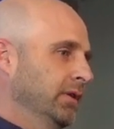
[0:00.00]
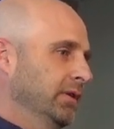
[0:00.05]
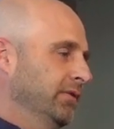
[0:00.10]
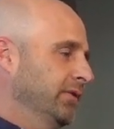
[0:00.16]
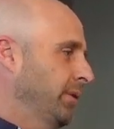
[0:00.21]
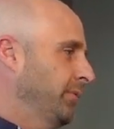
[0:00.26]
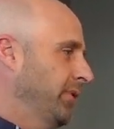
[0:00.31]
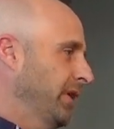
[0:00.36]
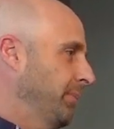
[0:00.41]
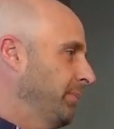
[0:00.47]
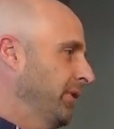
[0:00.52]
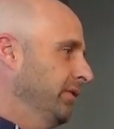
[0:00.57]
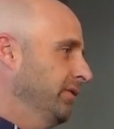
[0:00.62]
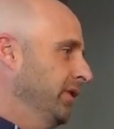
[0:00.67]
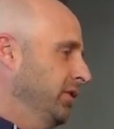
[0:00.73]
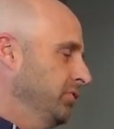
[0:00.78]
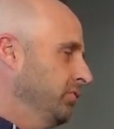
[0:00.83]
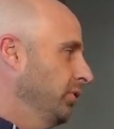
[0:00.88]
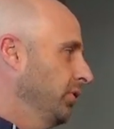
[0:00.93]
something I'm
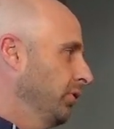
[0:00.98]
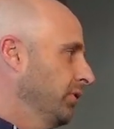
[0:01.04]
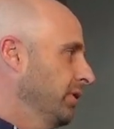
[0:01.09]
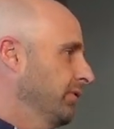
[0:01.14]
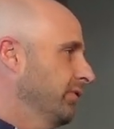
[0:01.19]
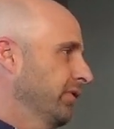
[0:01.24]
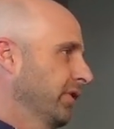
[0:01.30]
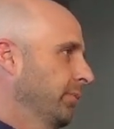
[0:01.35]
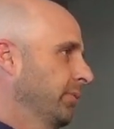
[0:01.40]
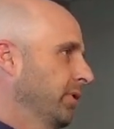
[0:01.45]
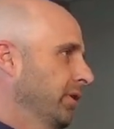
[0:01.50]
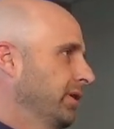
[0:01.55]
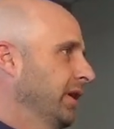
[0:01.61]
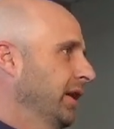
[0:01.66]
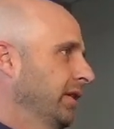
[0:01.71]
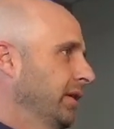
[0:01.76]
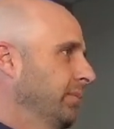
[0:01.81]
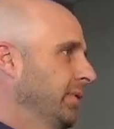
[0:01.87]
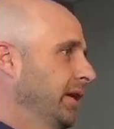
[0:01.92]
continually learning from on a
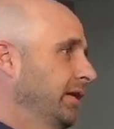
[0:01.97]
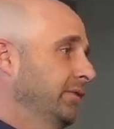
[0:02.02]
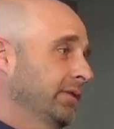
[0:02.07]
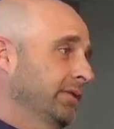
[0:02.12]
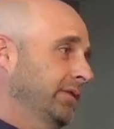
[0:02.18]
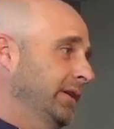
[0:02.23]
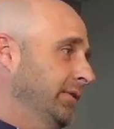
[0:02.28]
daily basis.